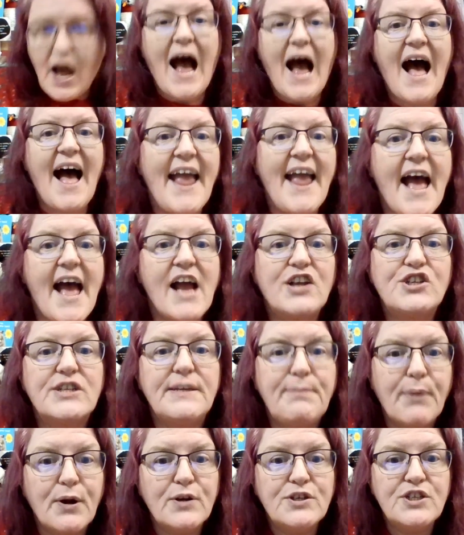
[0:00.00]
I
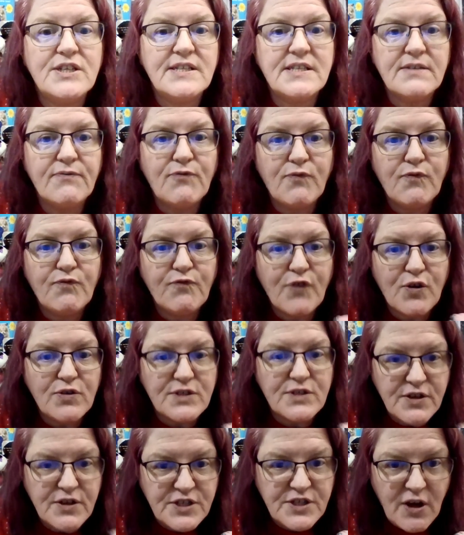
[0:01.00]
actually purchased some
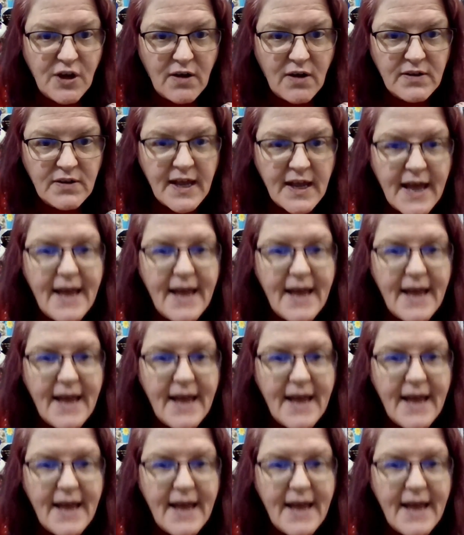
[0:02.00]
Furls hooks, y'all.